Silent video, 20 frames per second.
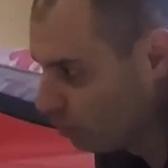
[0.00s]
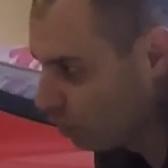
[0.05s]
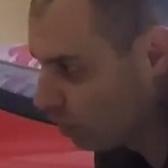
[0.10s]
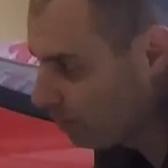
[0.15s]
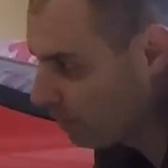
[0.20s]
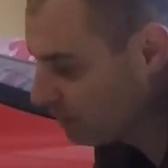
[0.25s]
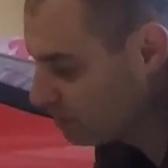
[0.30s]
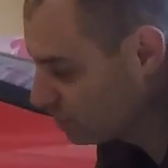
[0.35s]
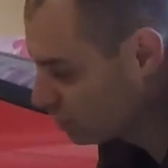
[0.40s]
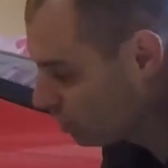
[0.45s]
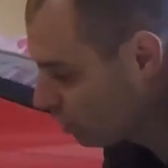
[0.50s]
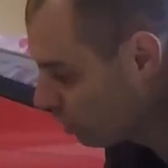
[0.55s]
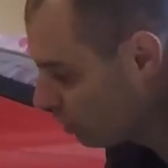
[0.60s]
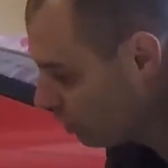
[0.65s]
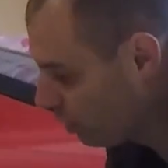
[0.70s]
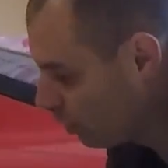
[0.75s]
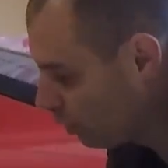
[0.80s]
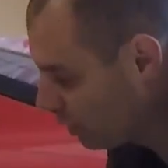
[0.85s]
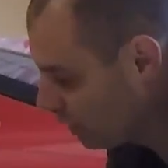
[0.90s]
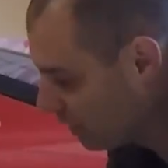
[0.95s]
about this car
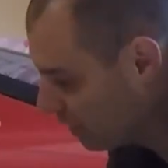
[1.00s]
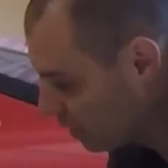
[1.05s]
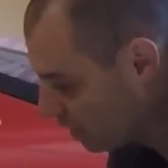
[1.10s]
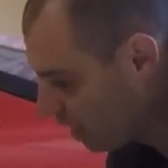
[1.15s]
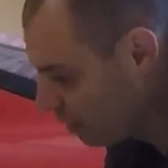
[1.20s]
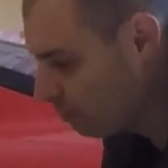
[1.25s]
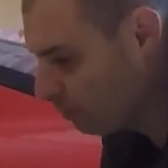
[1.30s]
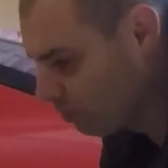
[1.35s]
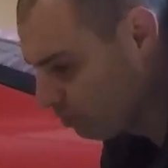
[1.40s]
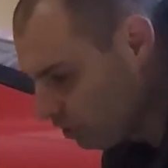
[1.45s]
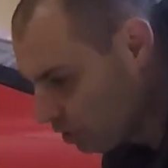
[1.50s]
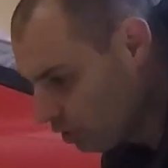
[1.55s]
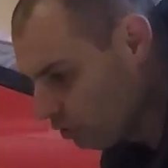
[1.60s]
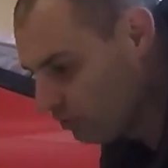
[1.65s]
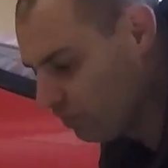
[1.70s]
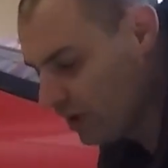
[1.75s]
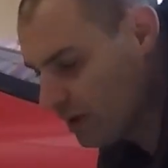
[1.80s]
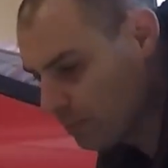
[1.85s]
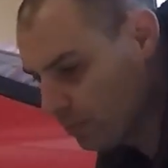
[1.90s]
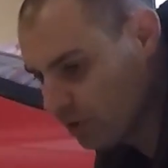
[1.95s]
owning it. A couple of little
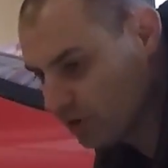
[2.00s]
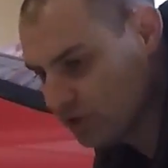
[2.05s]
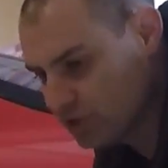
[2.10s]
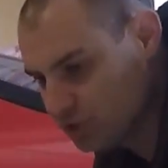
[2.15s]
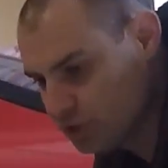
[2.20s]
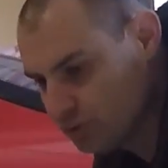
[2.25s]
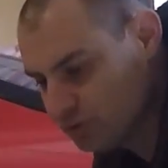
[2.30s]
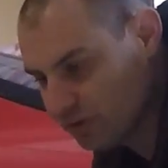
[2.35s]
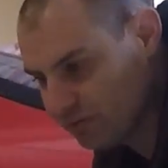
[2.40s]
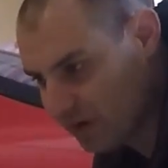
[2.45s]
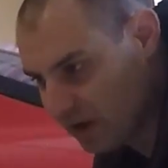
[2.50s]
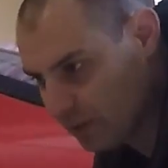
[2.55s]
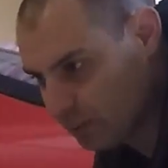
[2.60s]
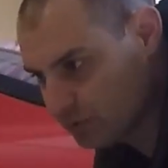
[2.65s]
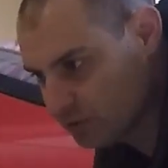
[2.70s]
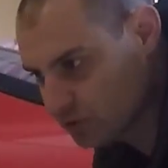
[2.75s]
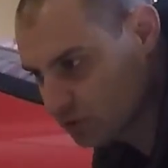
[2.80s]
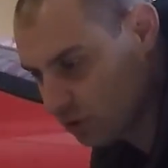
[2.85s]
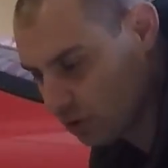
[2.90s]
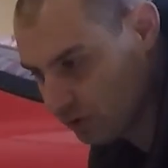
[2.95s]
Viper issues I've had
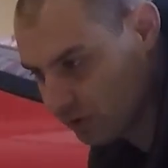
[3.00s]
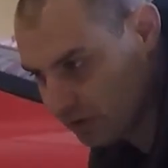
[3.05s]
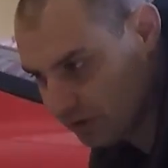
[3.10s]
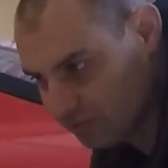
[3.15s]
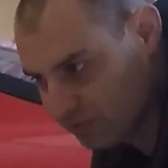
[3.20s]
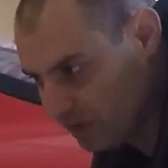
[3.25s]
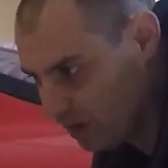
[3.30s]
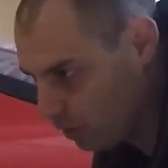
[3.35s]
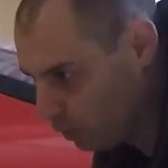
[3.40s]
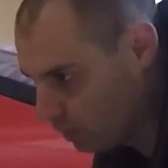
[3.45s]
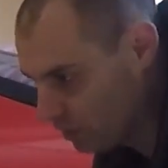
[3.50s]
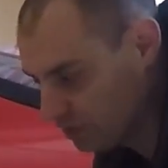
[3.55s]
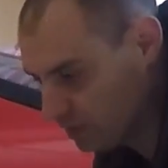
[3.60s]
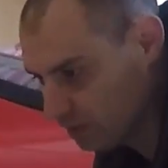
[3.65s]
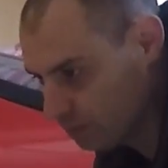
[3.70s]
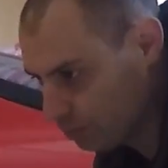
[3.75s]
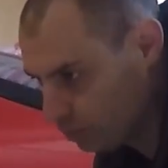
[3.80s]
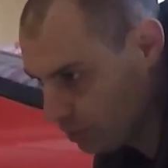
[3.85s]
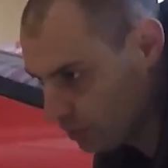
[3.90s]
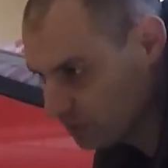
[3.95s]
with this car that I've dealt with
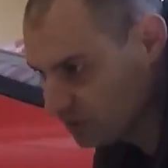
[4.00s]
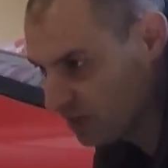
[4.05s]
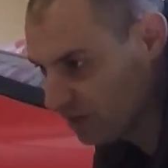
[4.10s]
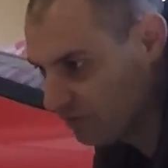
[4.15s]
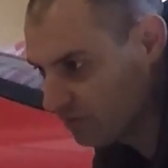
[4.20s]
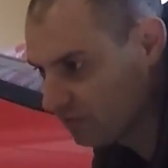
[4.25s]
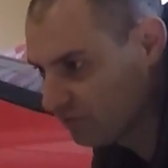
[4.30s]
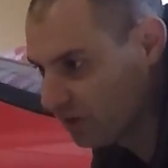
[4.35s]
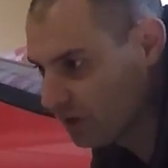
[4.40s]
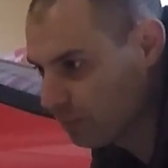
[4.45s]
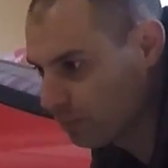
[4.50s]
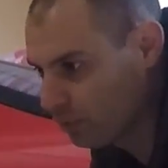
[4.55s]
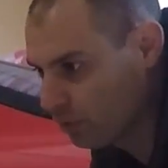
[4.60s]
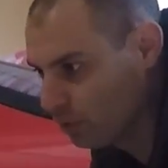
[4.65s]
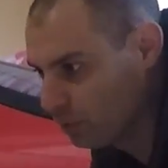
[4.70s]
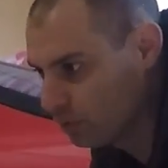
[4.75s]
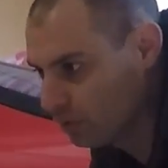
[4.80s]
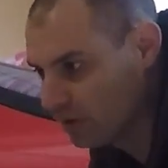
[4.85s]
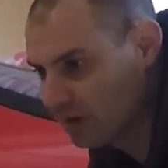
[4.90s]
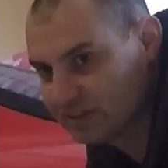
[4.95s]
that pretty much every Viper
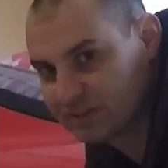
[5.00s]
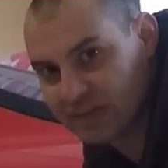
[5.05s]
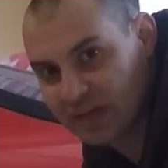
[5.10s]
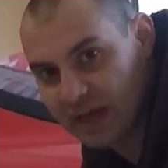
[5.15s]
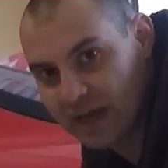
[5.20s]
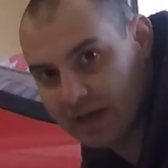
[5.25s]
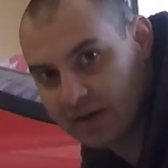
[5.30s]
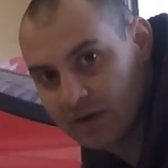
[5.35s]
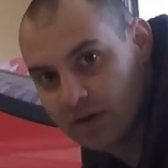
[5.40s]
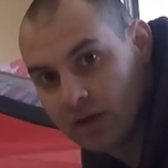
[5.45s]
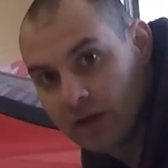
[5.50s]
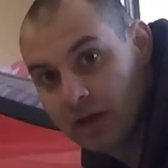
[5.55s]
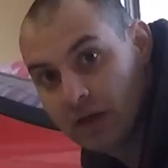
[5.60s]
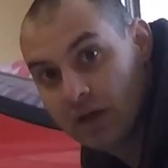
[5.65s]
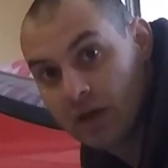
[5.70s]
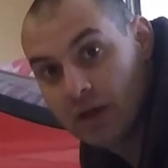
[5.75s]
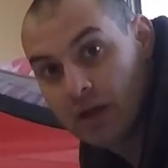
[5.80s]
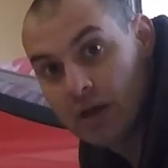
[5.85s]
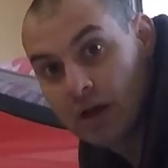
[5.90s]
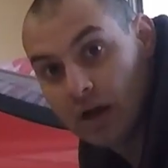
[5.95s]
owner has had
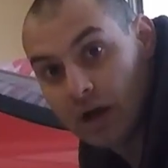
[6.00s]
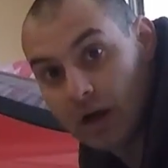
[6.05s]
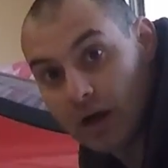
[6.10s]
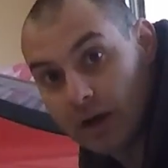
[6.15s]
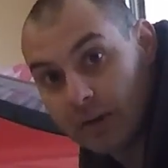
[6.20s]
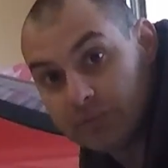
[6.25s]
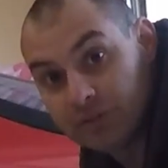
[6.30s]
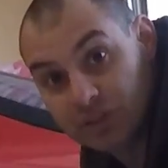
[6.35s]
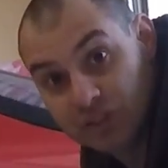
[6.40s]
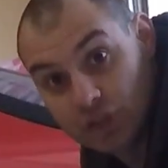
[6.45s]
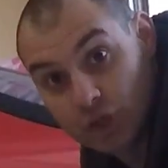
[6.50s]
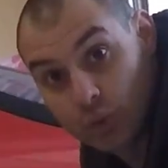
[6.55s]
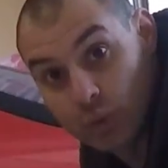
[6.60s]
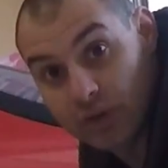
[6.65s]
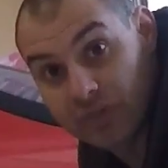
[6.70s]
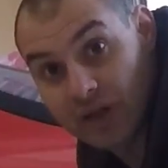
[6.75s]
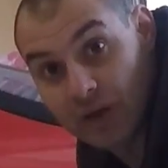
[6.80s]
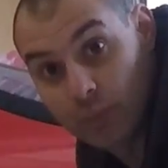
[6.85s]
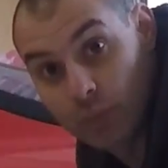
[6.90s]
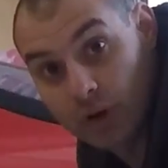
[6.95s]
to deal
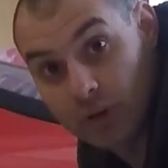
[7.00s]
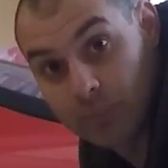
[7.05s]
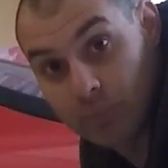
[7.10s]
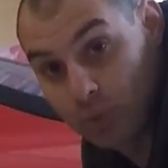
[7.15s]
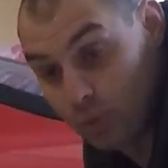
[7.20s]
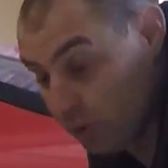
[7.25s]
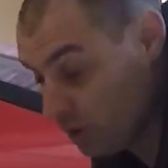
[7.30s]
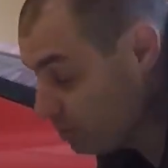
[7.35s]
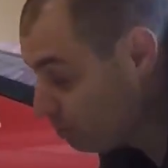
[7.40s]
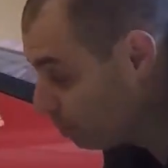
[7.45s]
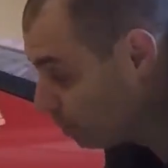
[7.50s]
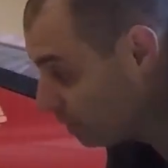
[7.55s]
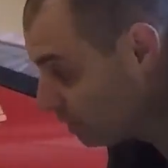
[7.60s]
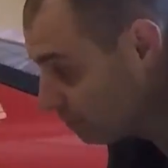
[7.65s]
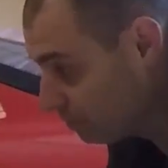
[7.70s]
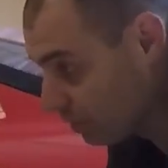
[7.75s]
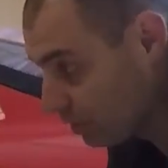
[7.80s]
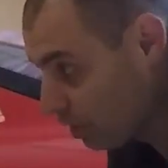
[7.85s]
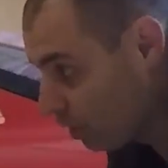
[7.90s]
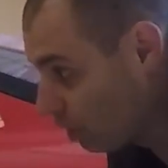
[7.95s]
with at one point,
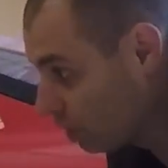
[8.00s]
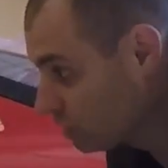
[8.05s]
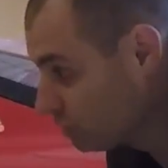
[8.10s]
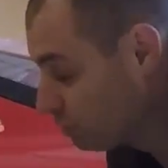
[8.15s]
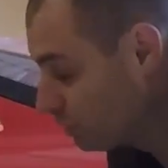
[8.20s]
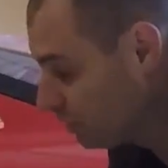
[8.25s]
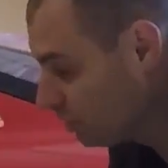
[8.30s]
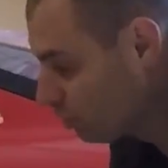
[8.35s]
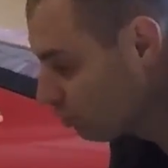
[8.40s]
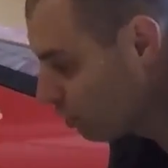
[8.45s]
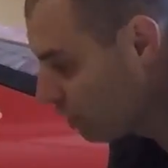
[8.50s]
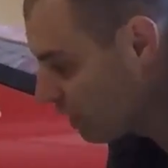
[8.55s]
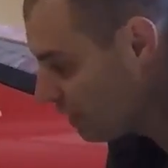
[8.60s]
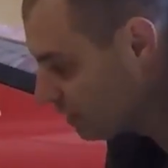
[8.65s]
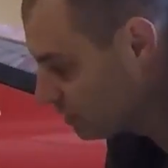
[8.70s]
but the car's been great.